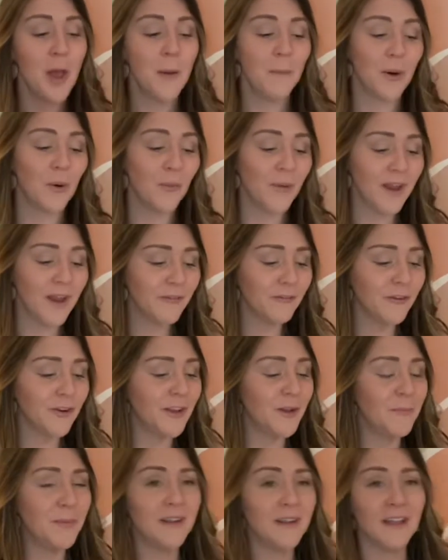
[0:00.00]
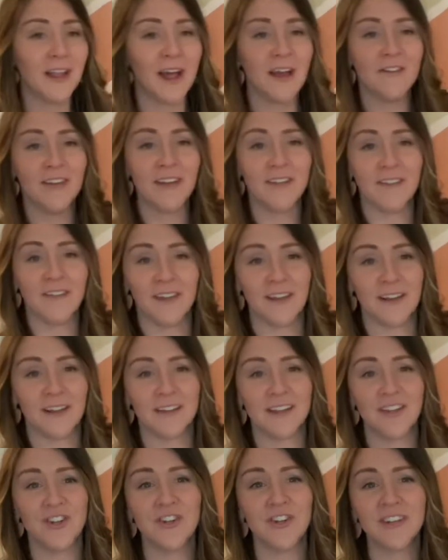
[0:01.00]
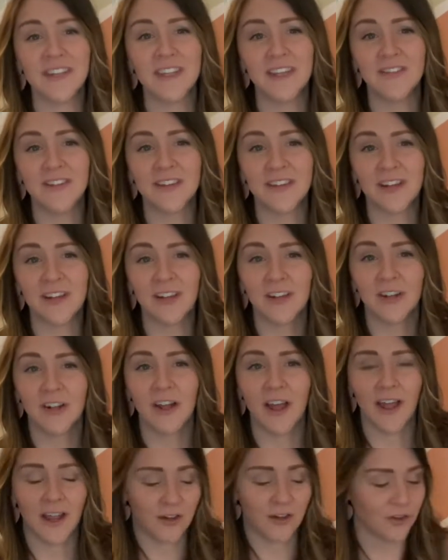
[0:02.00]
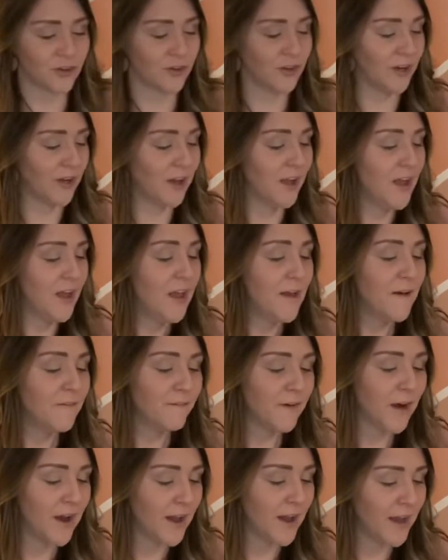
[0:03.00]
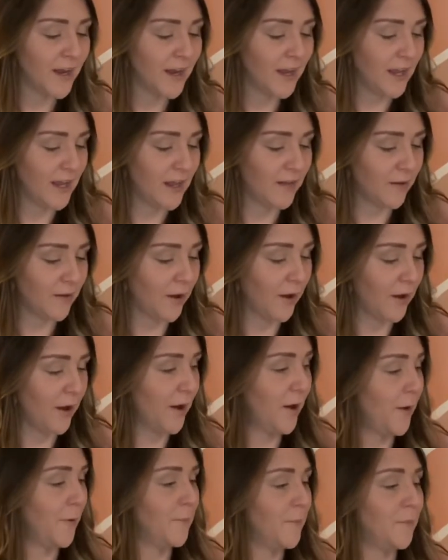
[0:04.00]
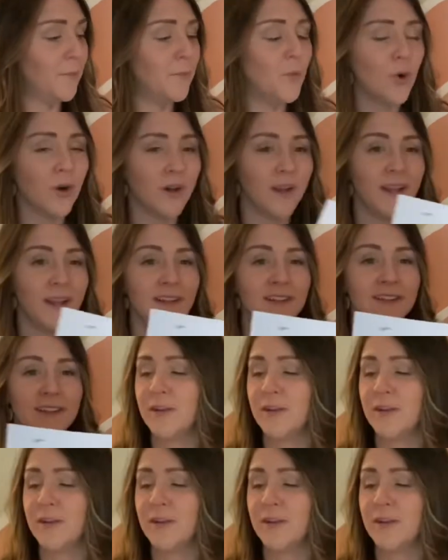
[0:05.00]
But we have really been loving this. It just gives us a little extra fun in the um, mornings.